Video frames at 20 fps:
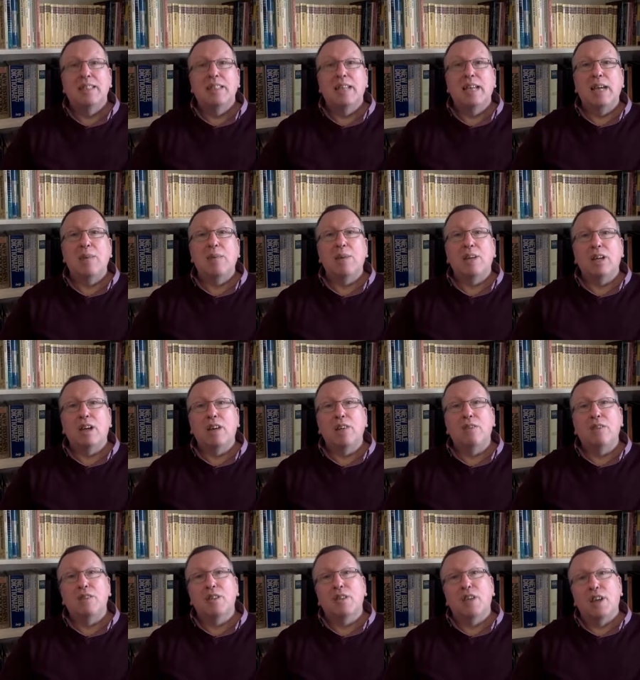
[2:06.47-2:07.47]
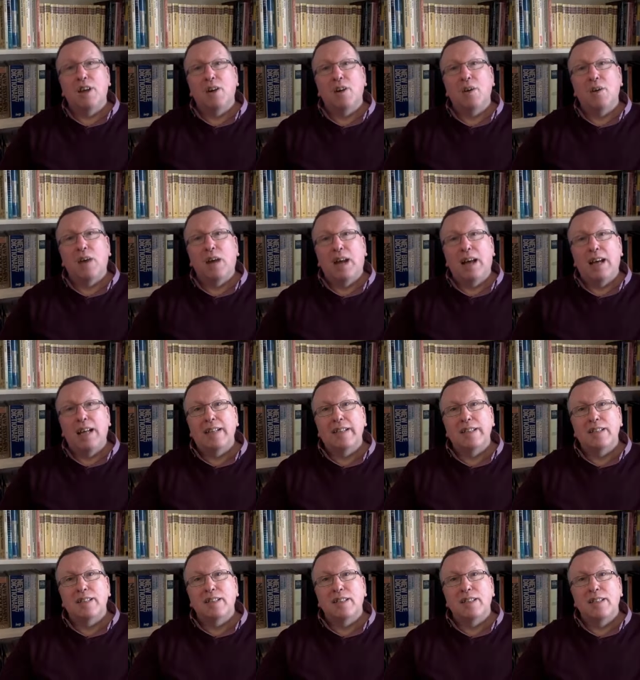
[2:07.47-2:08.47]
They were going to go
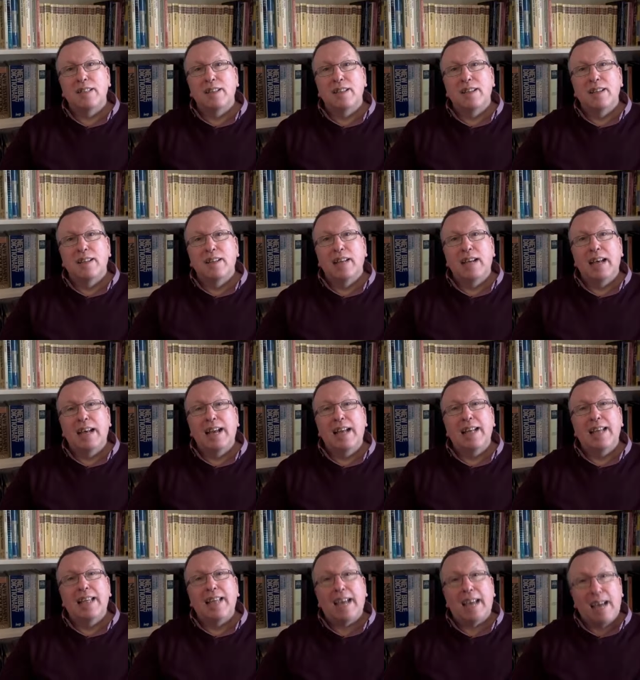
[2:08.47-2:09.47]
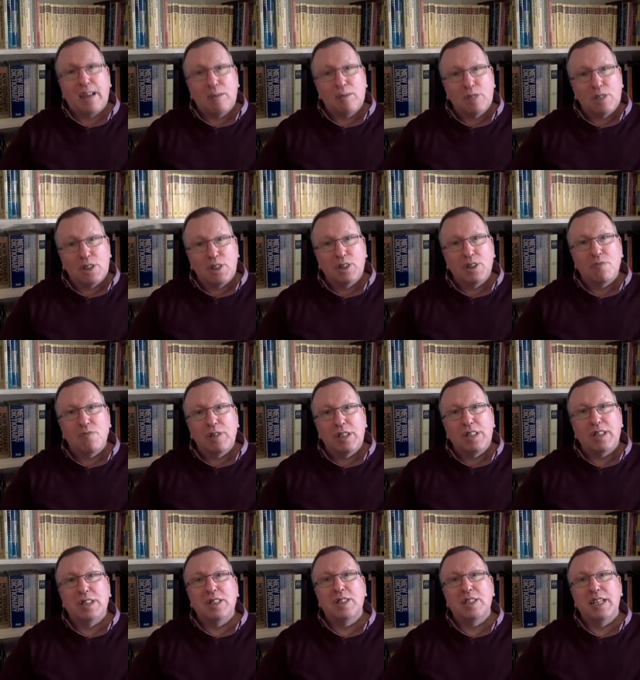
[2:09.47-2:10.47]
and encounter the
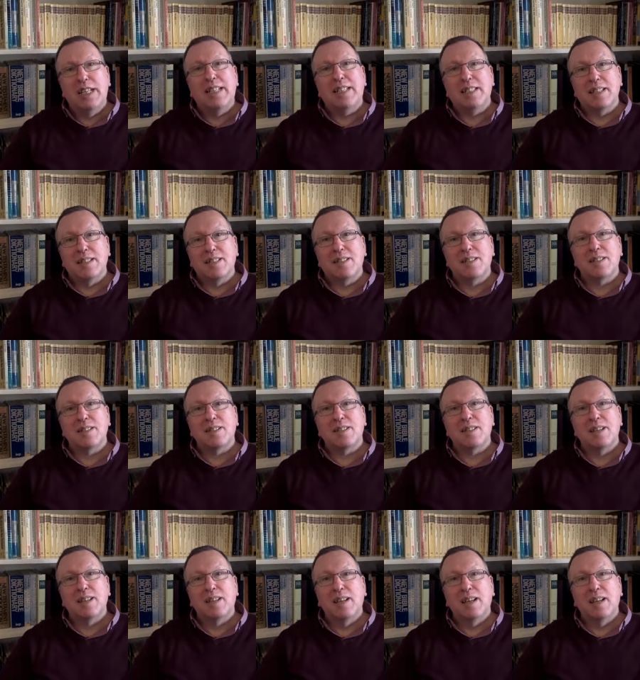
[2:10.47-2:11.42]
risen Jesus